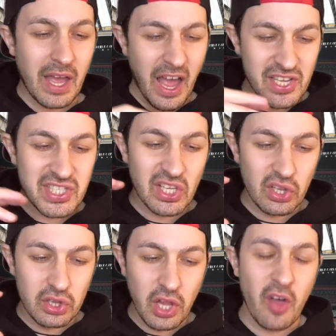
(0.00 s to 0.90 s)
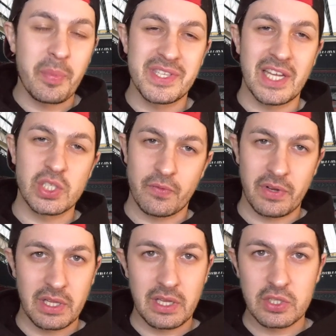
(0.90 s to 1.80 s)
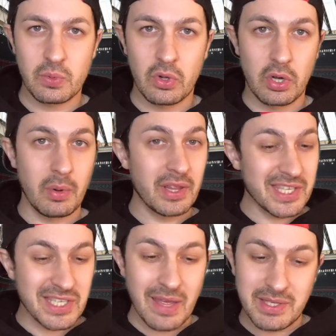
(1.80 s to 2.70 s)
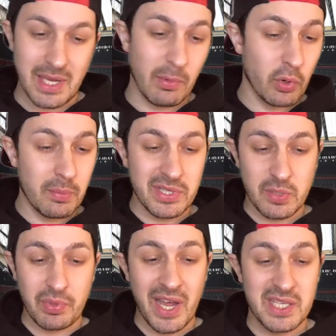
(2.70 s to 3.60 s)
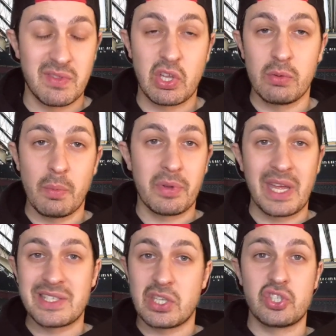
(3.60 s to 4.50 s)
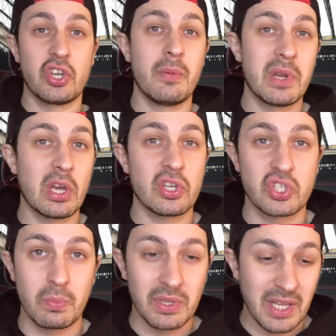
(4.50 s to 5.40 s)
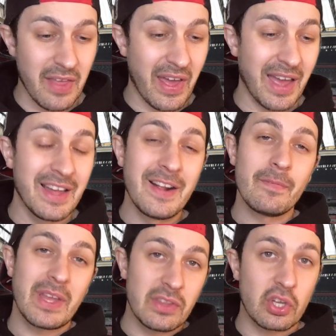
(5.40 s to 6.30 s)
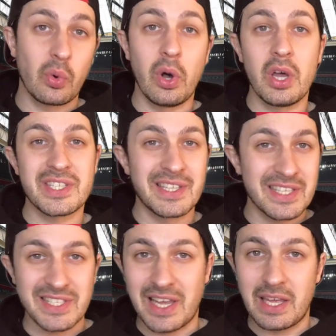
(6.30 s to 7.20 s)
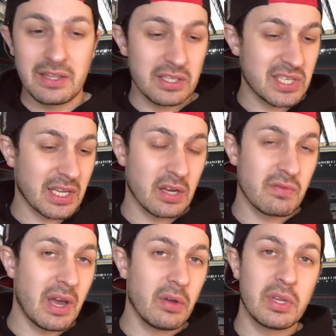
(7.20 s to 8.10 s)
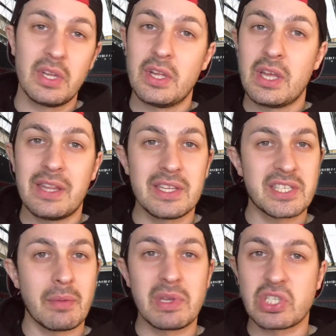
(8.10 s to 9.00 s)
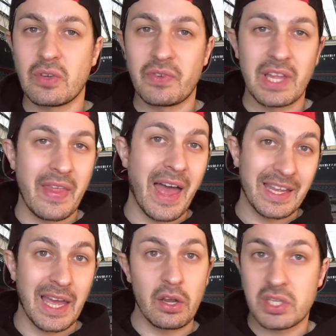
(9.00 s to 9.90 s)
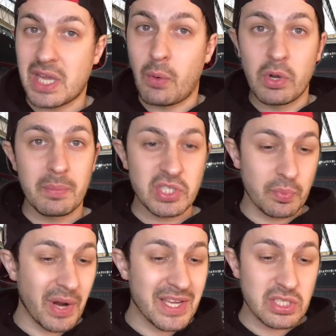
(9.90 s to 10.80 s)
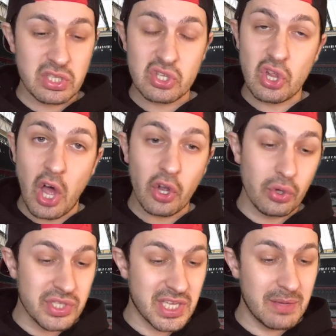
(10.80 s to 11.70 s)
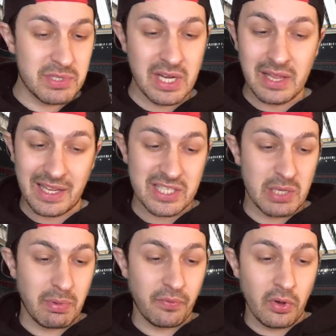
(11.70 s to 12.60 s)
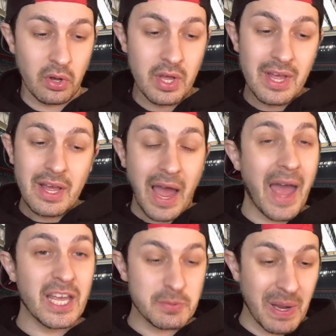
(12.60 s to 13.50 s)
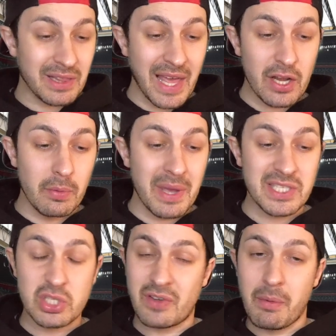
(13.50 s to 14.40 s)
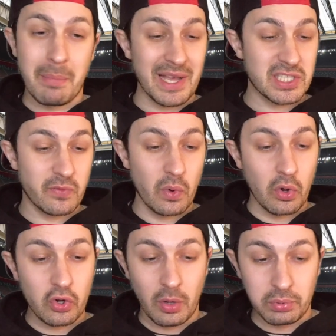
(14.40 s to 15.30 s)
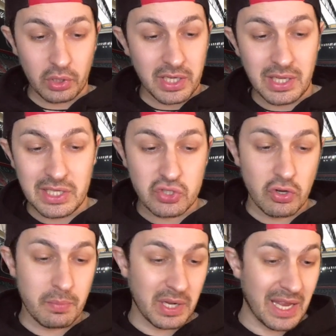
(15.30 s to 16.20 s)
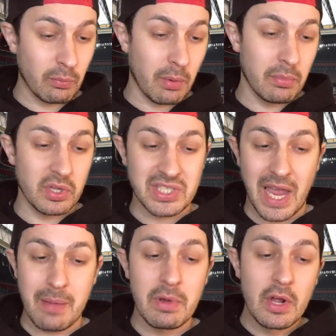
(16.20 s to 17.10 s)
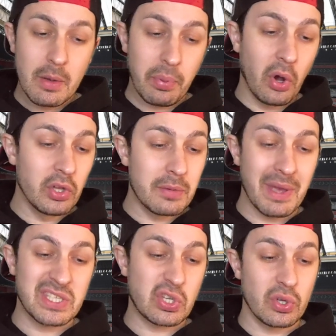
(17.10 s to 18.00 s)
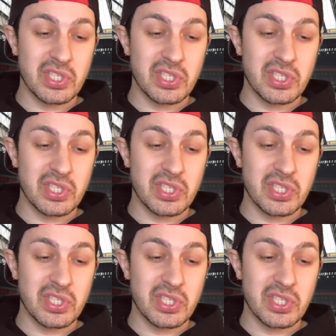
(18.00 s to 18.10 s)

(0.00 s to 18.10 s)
I see a lot of potential for England in this World Cup. At the same time, I wouldn't be surprised if they come up against a Germany or someone like that in the quarters, in the second round, in the semis, something like that, and get knocked out. I wouldn't be surprised because there's a lot of good teams in it. Like I said before, I expect Lionel Messi to have a massive World Cup. Looking at his group again one more time, Poland, Mexico,